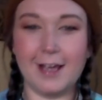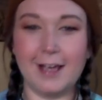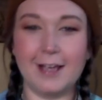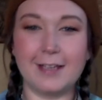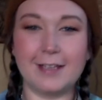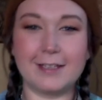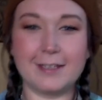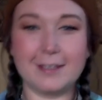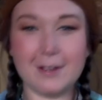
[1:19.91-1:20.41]

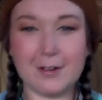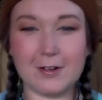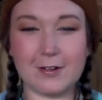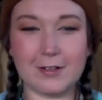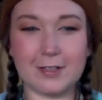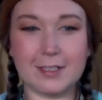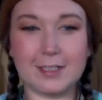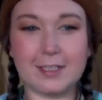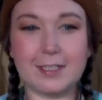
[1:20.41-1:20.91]
So,
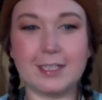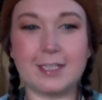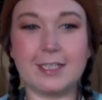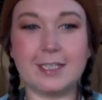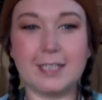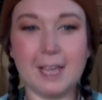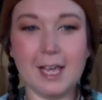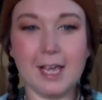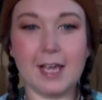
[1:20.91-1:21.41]

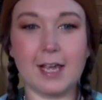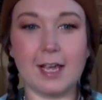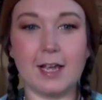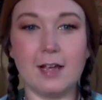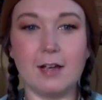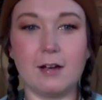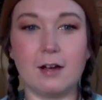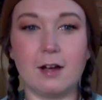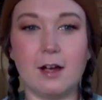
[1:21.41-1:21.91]
today
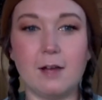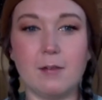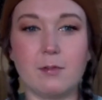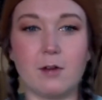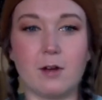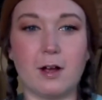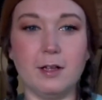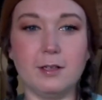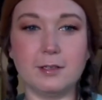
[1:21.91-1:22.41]
I
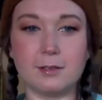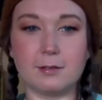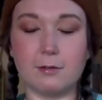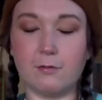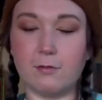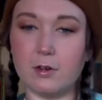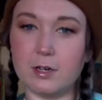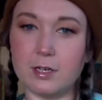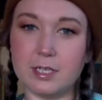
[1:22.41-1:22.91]
brought a
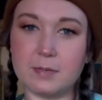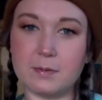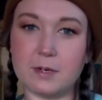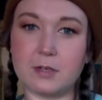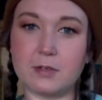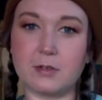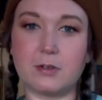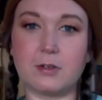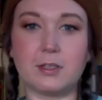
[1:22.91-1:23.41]
very
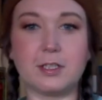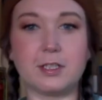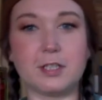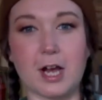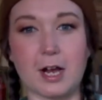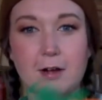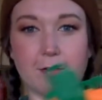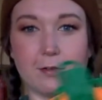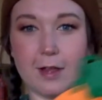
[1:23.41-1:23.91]
special
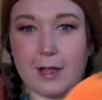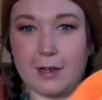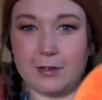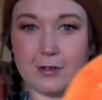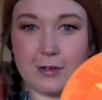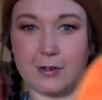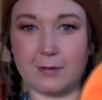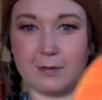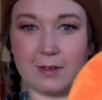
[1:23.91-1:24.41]
jack o'
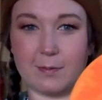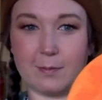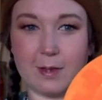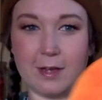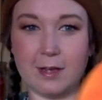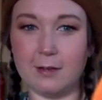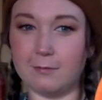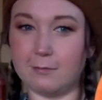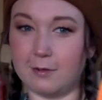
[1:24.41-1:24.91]
lantern with
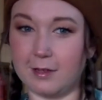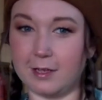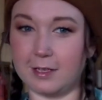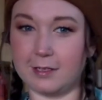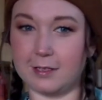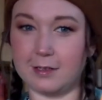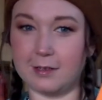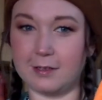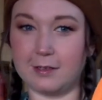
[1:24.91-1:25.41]
me. We'll get
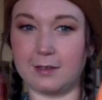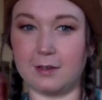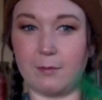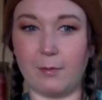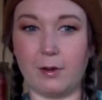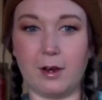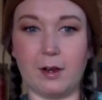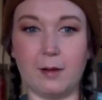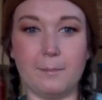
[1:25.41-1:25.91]
to this in a
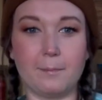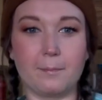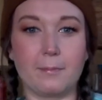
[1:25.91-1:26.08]
minute.